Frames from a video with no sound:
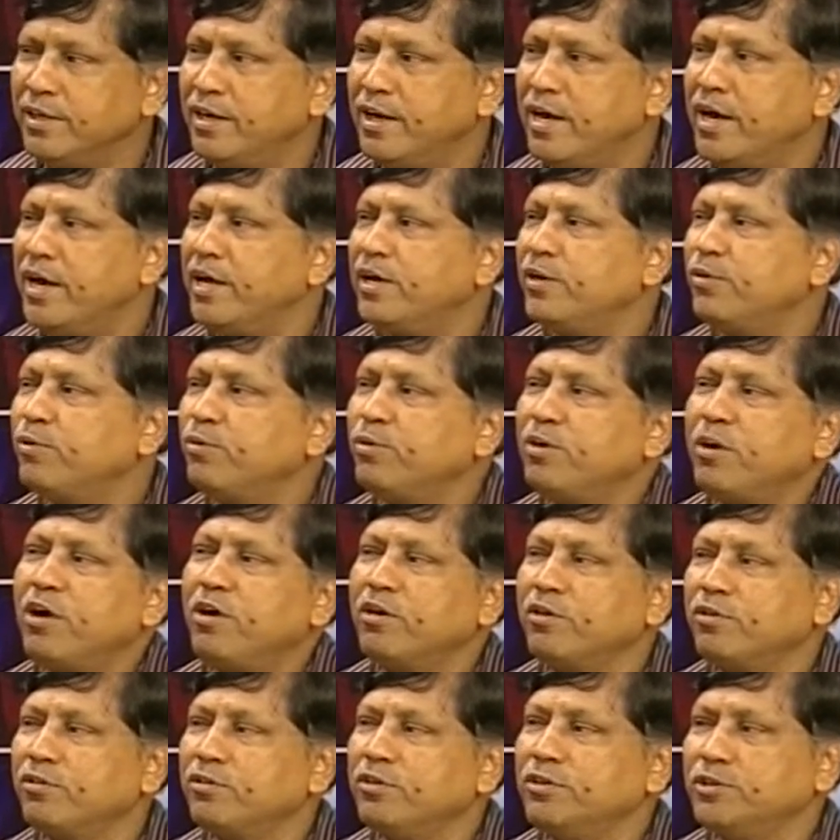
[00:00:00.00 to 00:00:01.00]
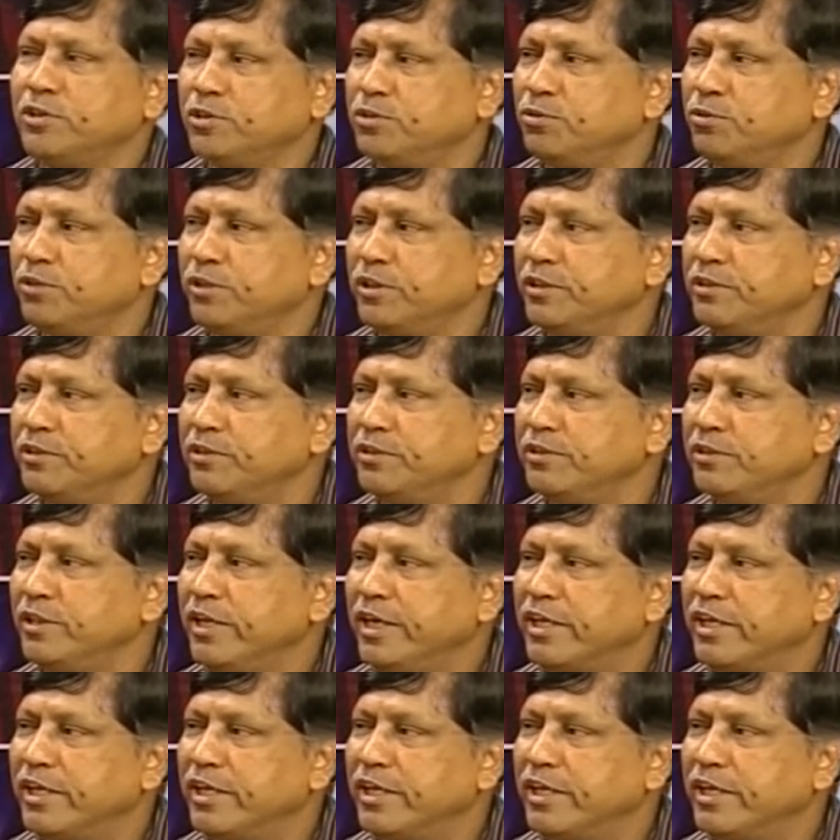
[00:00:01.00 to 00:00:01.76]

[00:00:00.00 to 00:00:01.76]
and you talk to the students,